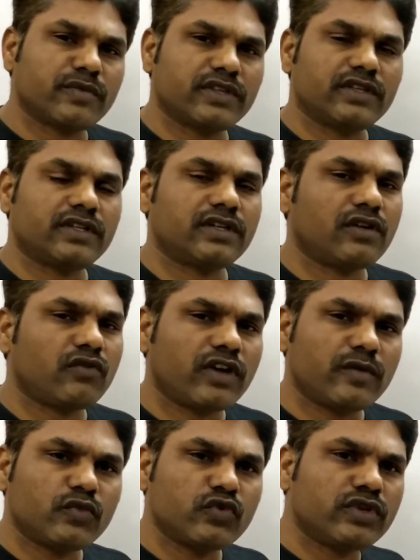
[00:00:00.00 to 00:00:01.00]
method. Now I
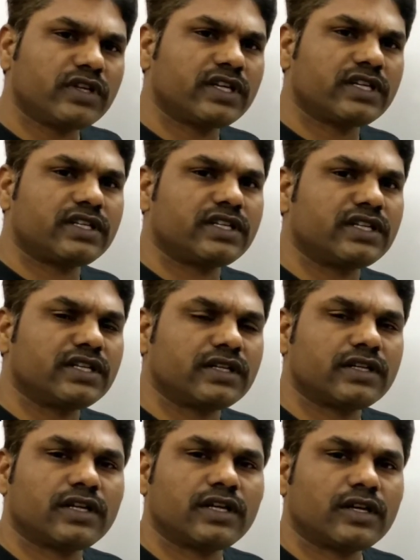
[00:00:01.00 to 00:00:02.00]
am doing it in
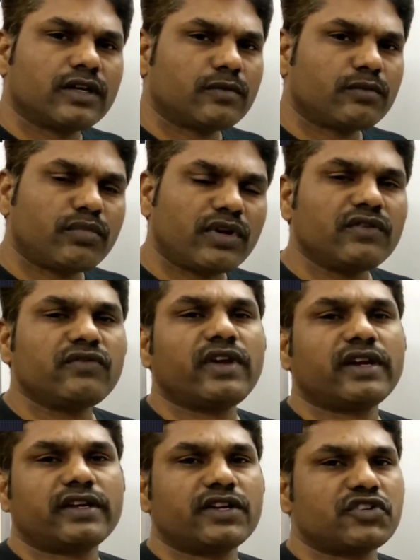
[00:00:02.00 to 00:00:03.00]
prime
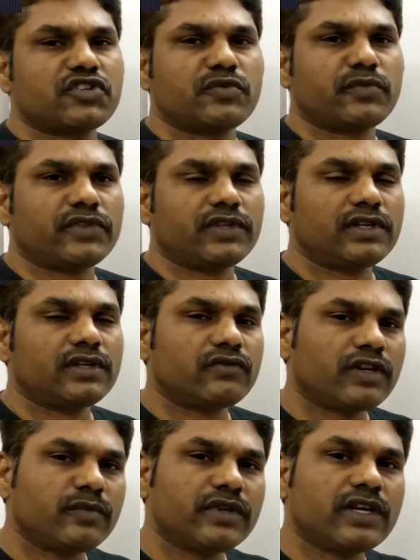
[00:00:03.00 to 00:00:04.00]
factorization method.
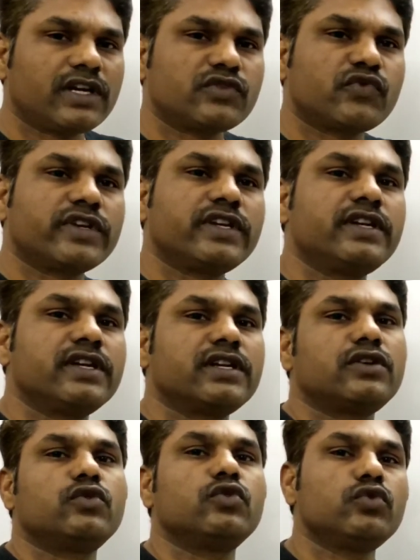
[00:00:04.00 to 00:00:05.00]
Why? Because we
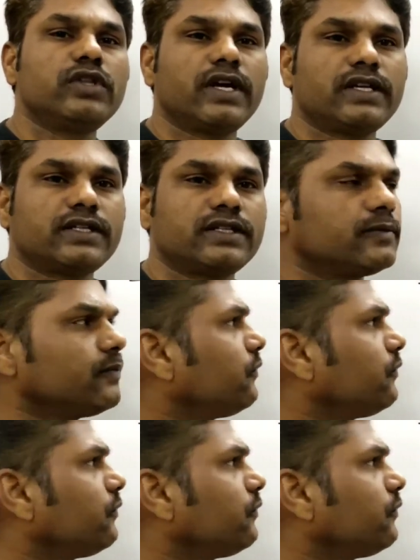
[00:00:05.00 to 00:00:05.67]
didn't do that.